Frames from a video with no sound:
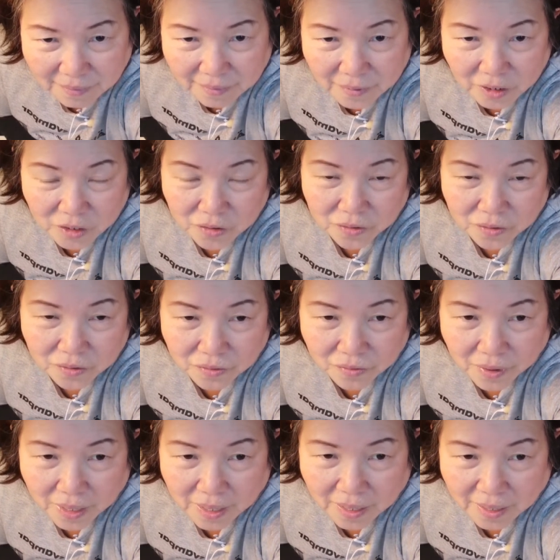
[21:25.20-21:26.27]
to
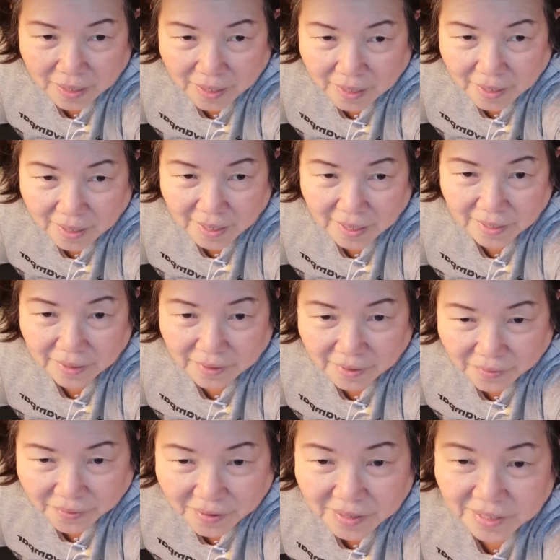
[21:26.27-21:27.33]
where I
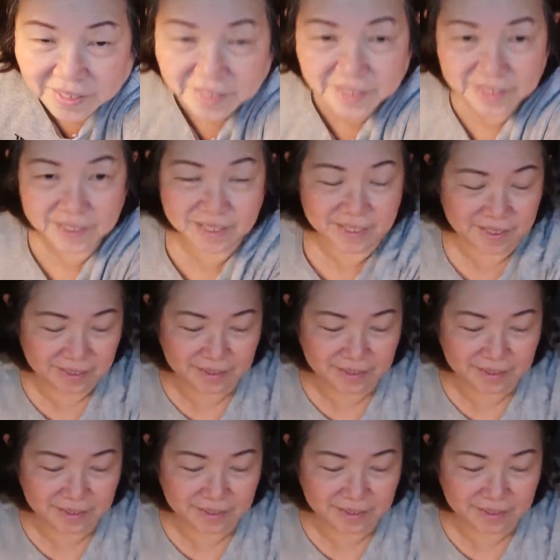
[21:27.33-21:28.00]
was.